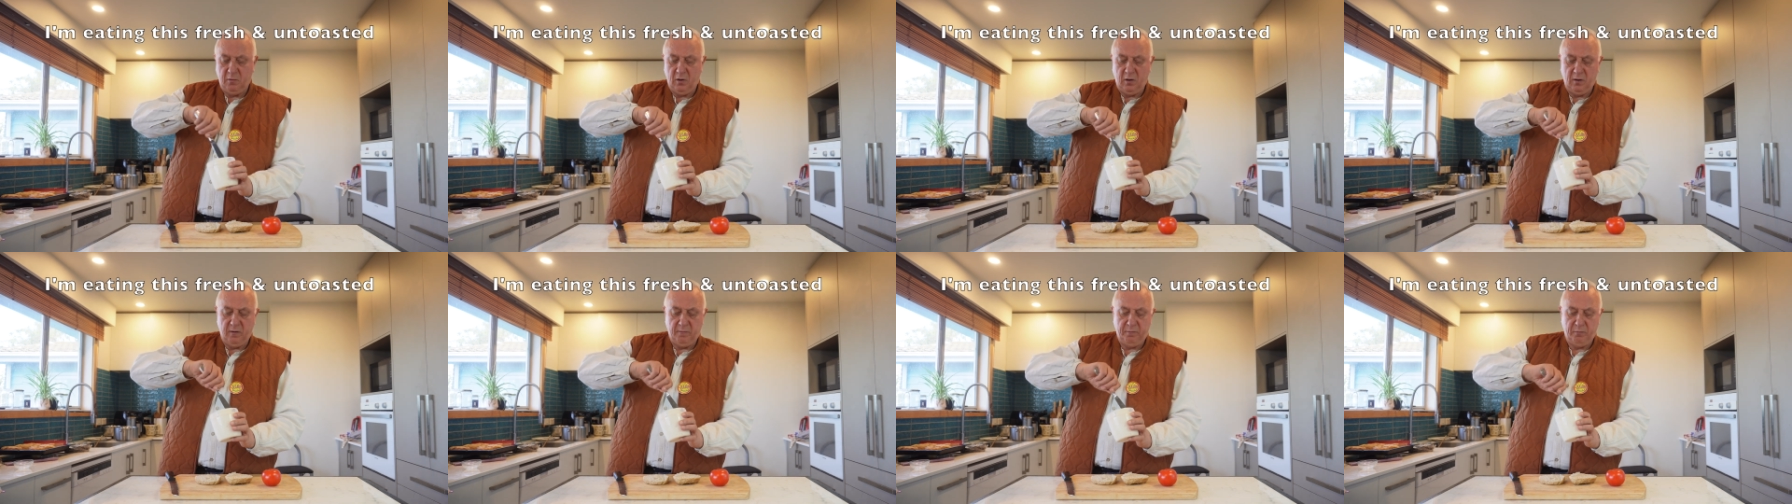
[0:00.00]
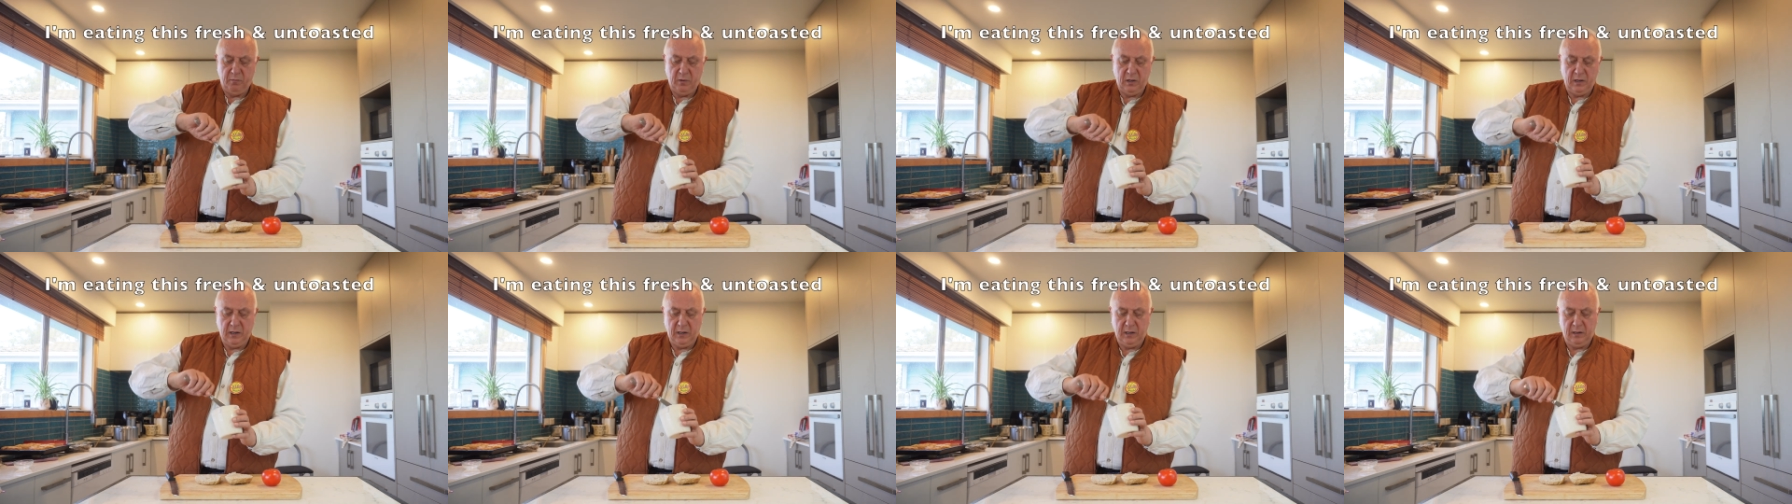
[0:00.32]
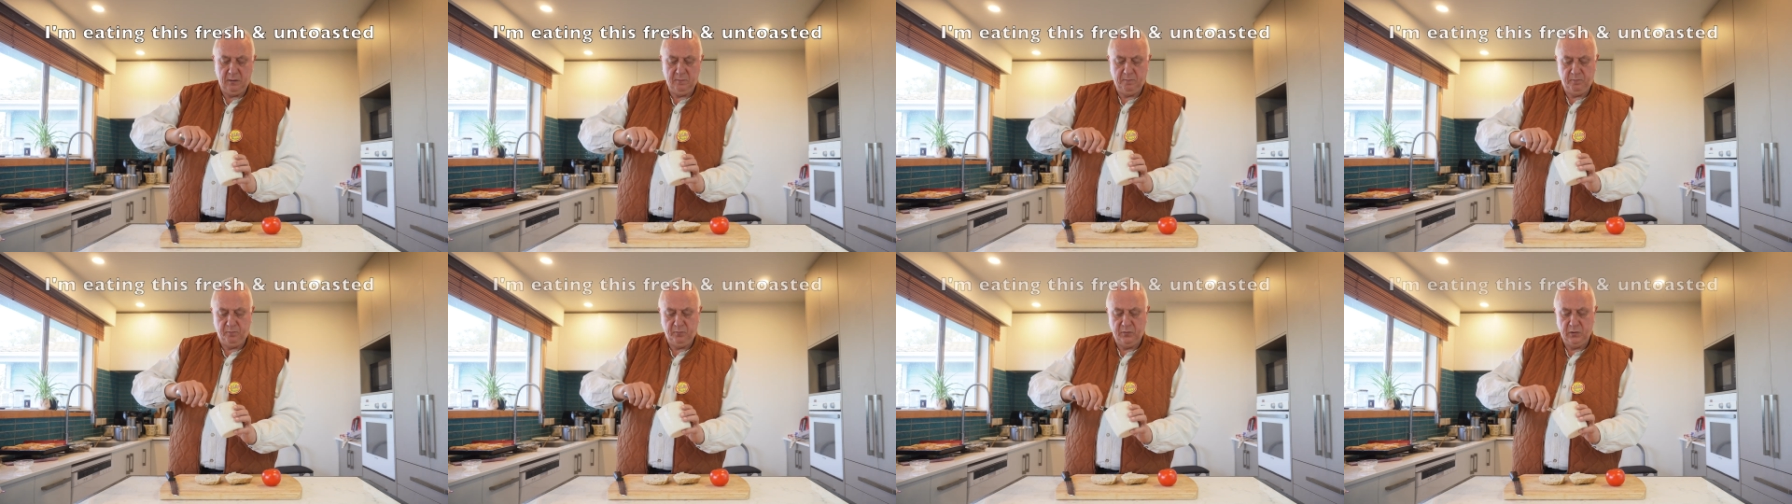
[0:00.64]
of my
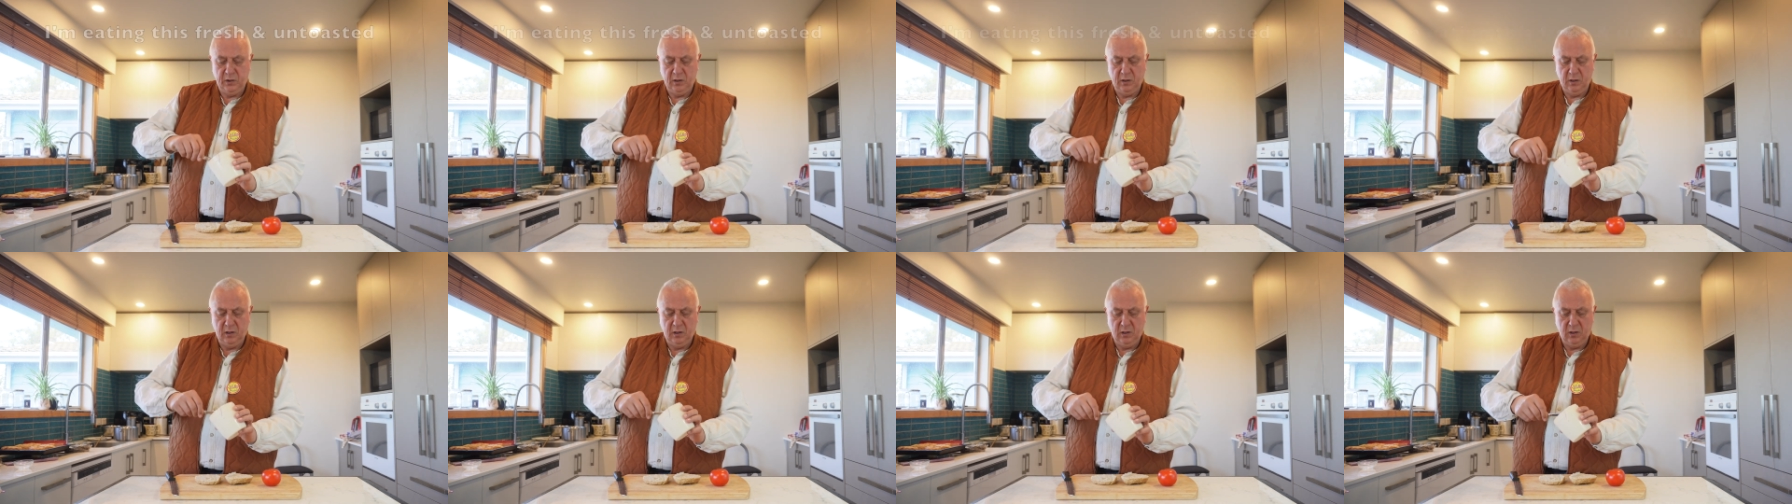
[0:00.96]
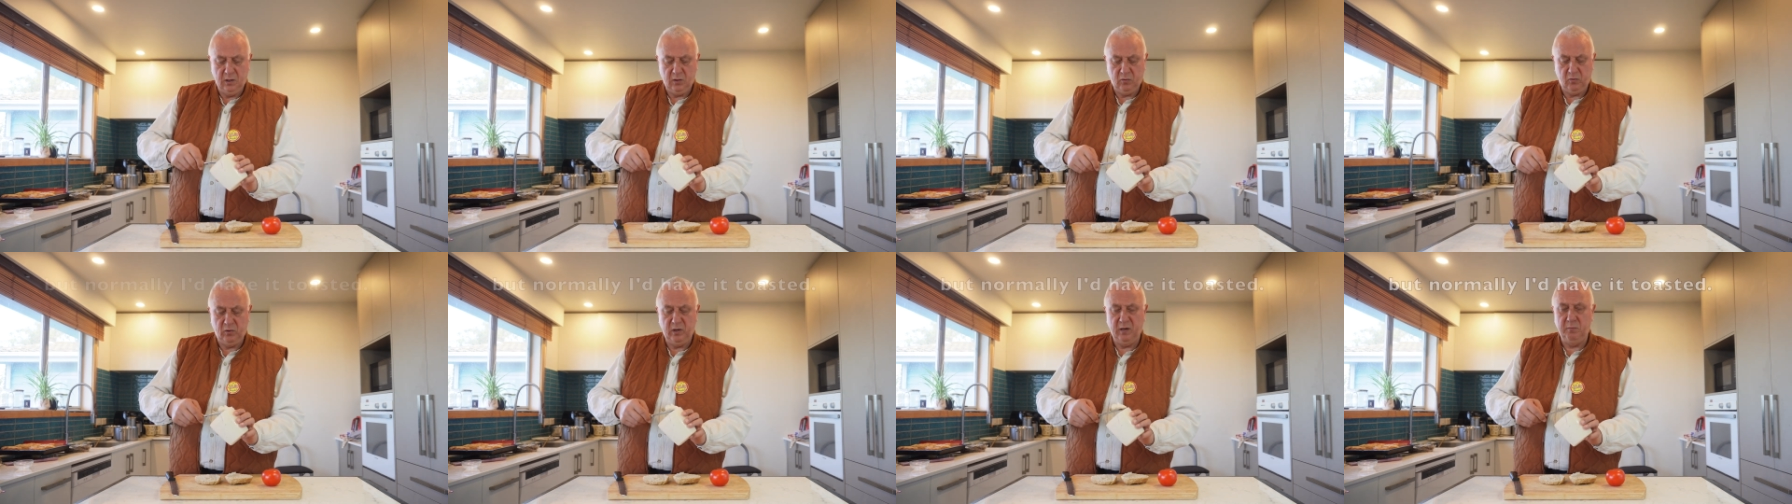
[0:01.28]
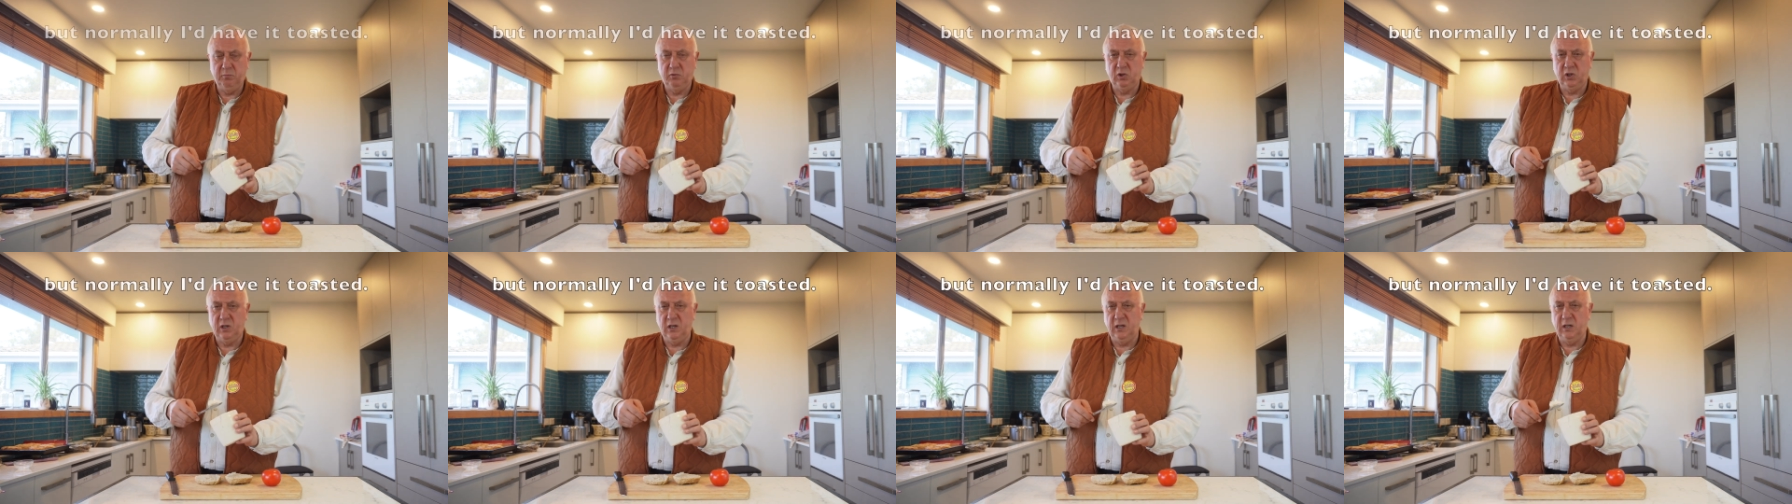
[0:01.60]

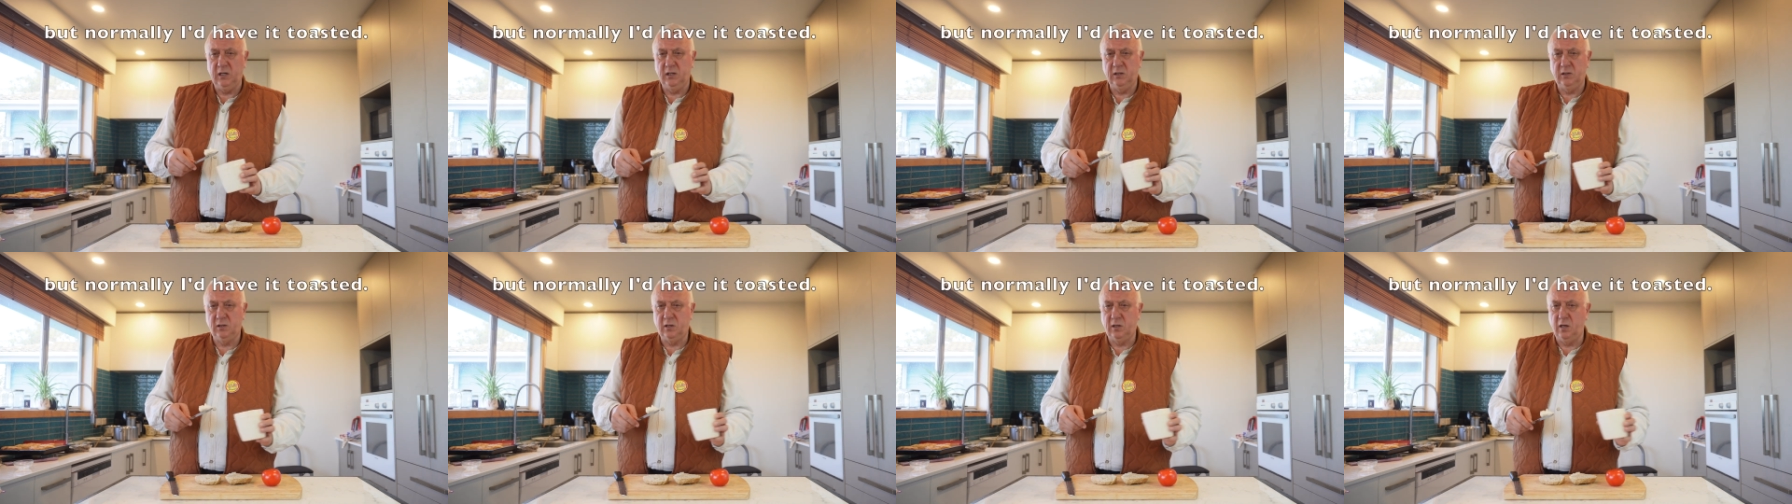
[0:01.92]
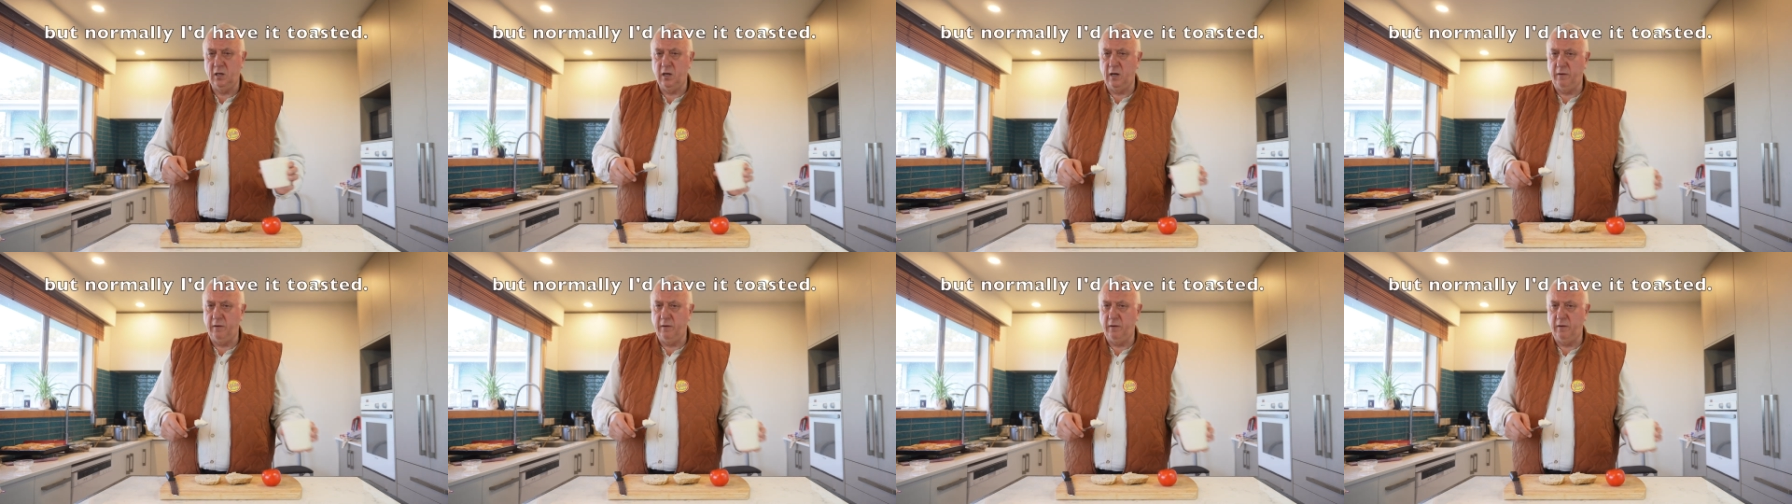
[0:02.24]
cream cheese.